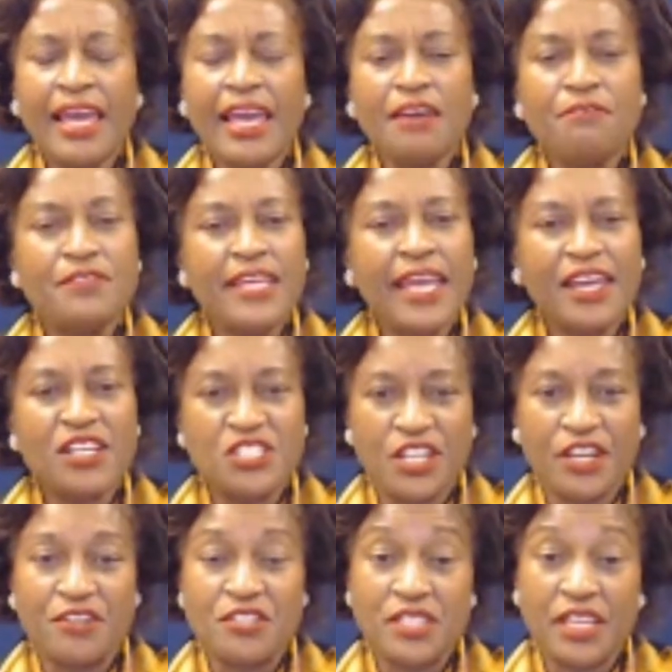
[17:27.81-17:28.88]
FTA
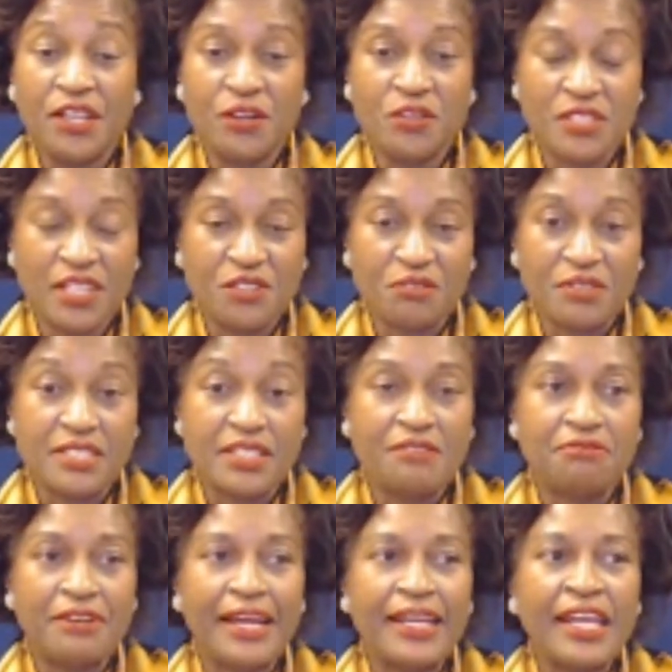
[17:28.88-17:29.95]
shares ENO's interest
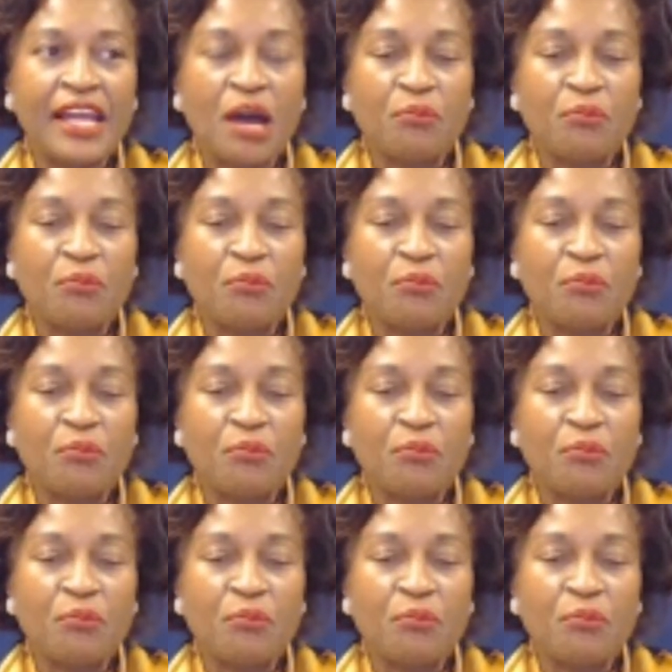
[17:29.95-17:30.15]
in finding